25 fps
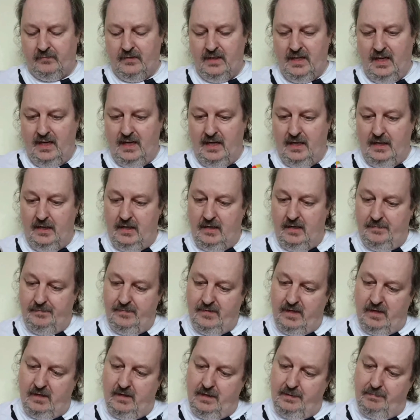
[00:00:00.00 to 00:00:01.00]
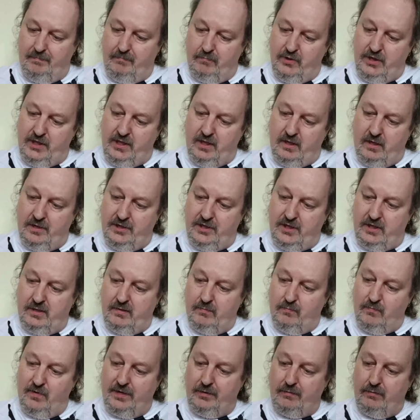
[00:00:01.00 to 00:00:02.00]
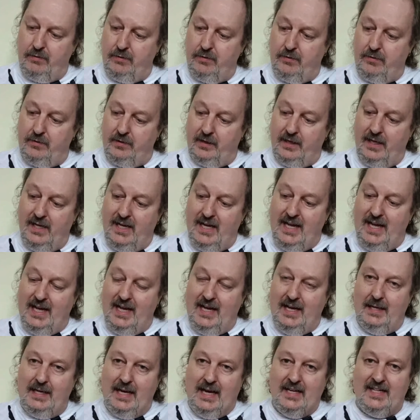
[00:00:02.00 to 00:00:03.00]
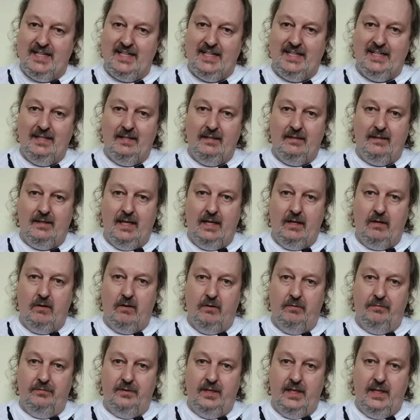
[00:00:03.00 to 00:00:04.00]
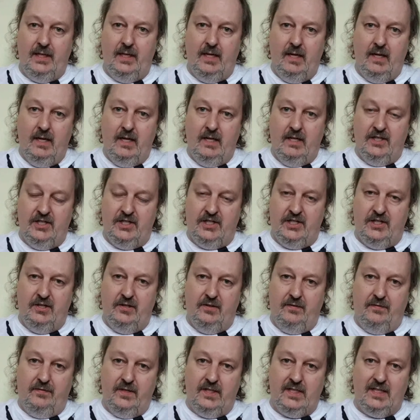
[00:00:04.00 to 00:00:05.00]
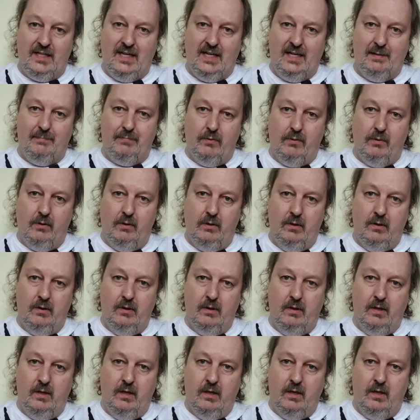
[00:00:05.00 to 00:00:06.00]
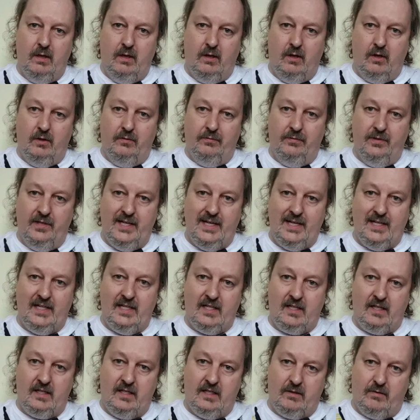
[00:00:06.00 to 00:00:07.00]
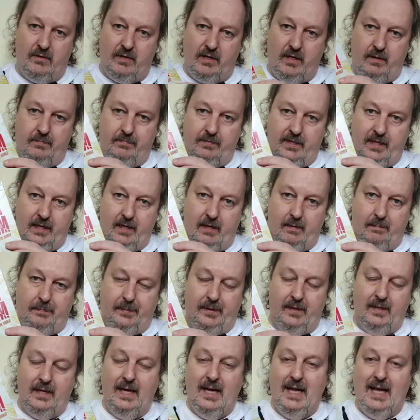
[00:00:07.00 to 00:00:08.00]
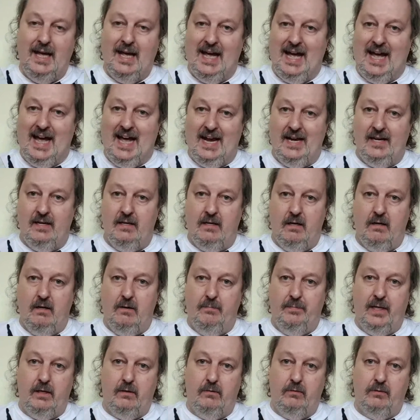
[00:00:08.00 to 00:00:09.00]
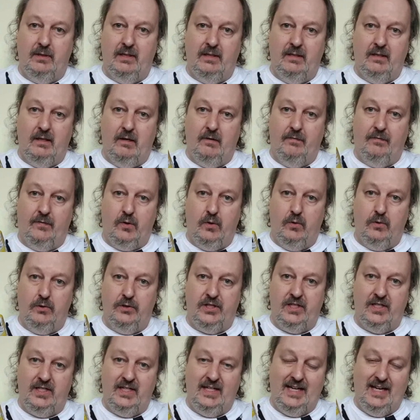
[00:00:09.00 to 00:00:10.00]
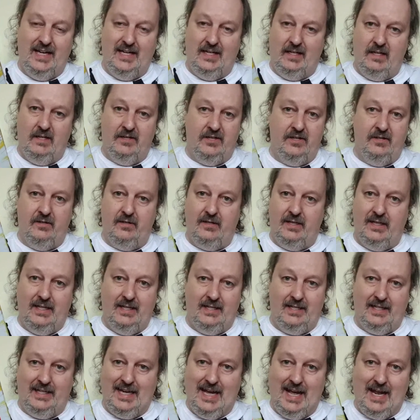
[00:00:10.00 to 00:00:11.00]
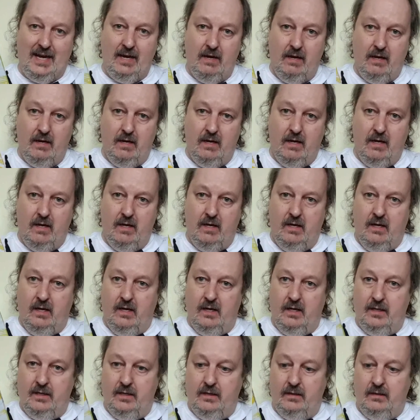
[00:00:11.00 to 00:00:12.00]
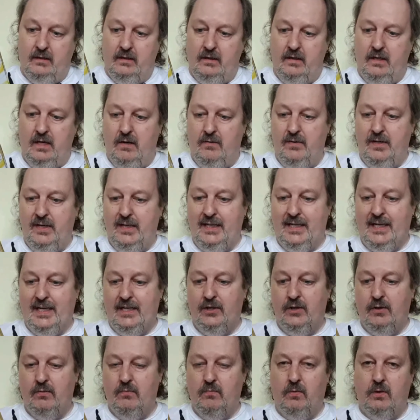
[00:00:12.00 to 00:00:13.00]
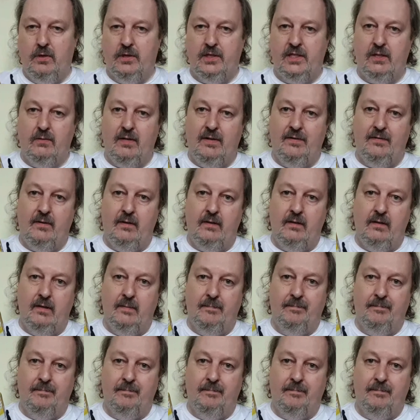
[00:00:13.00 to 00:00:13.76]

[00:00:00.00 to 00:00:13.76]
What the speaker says: I was asked whether or not it said anything on the surface label on the disc, so I opened it up, and lo and behold, of course it doesn't. Yet again, no indication whatsoever